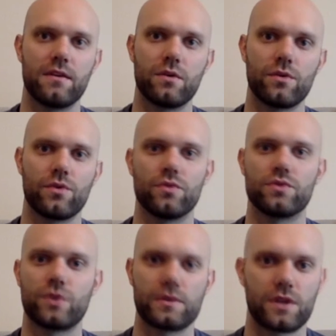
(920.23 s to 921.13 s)
or through
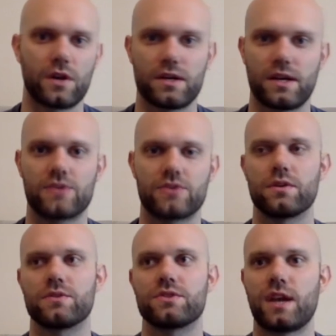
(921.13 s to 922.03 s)
choice
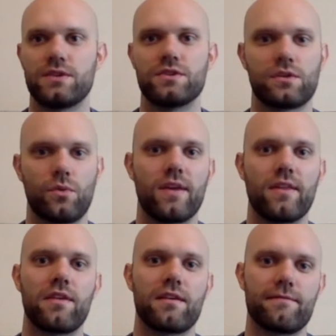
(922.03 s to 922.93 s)
architectures, changing the way
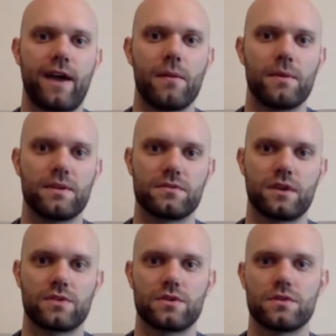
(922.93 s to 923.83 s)
that the environment is
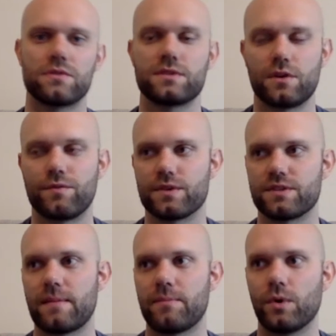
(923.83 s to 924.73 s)
structured. So for
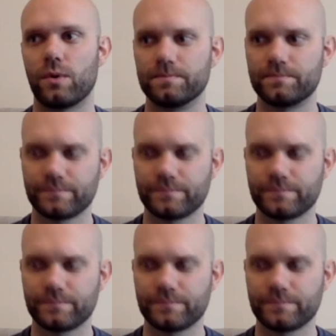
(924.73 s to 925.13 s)
example,